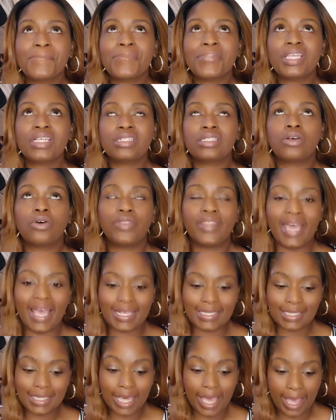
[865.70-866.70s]
so
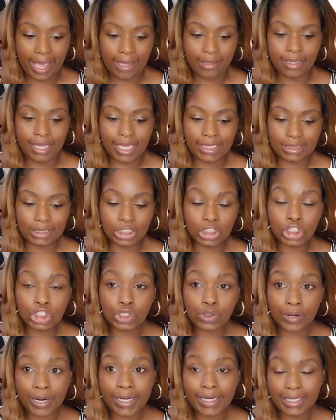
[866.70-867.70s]
that's that. That's the
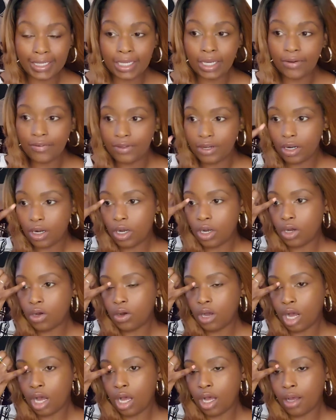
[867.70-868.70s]
training of it all.
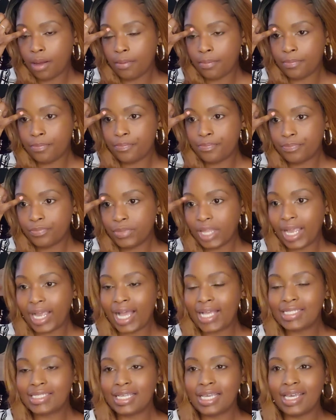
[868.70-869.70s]
Like
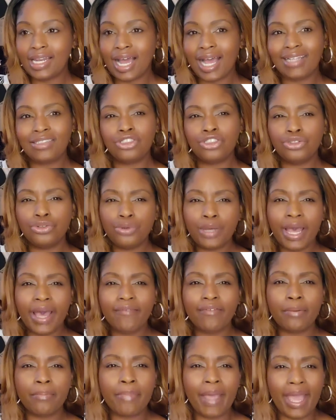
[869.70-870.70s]
I said, I do have
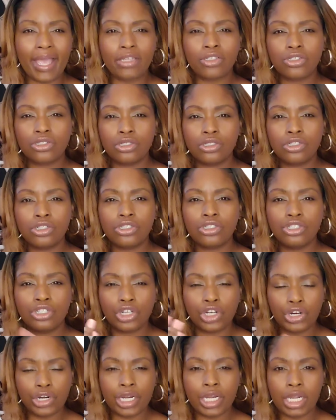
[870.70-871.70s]
a bachelor's
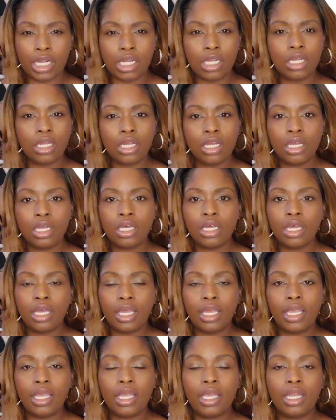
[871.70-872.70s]
degree
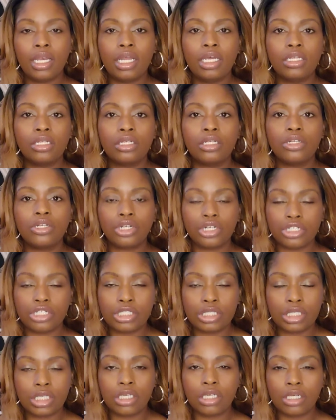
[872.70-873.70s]
in
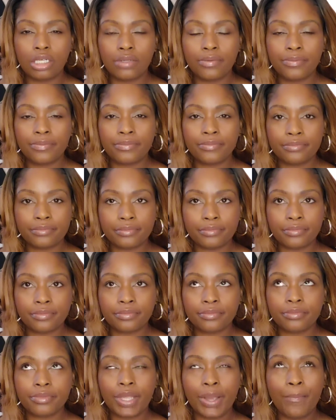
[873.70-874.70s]
nursing,
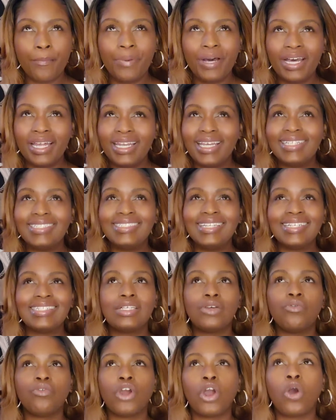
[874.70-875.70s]
but it
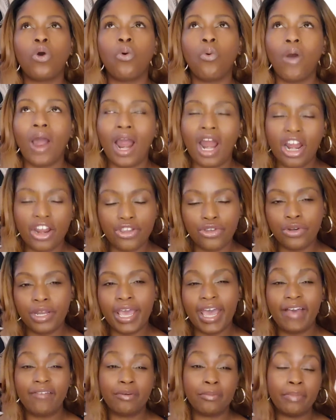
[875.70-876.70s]
doesn't require you to
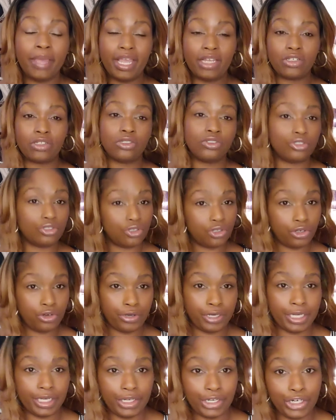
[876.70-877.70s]
have a bachelor's
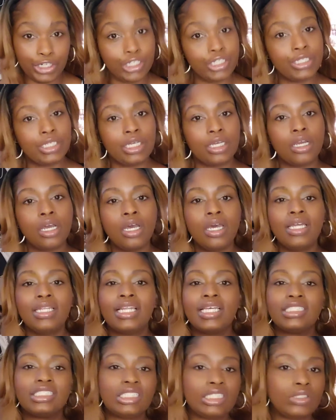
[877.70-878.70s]
degree in nursing.
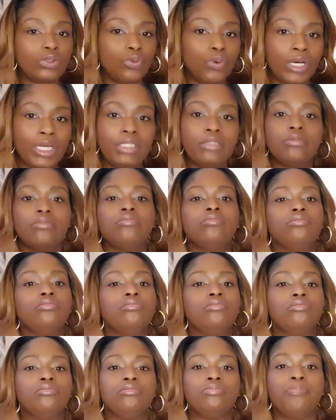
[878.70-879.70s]
That's just what
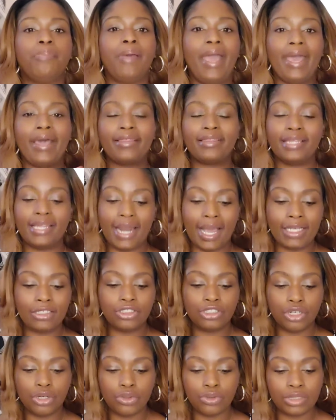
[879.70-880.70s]
path that I
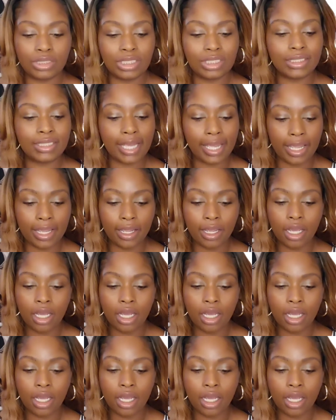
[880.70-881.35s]
chose to take.